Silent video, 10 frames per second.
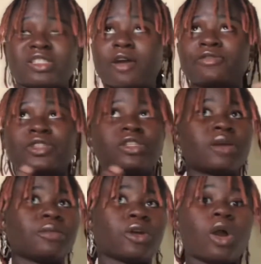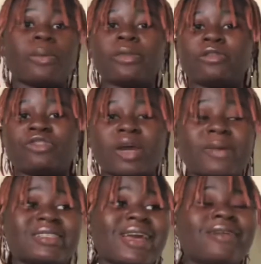I've seen them in a couple of
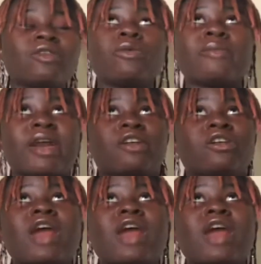dramas, and oh my god,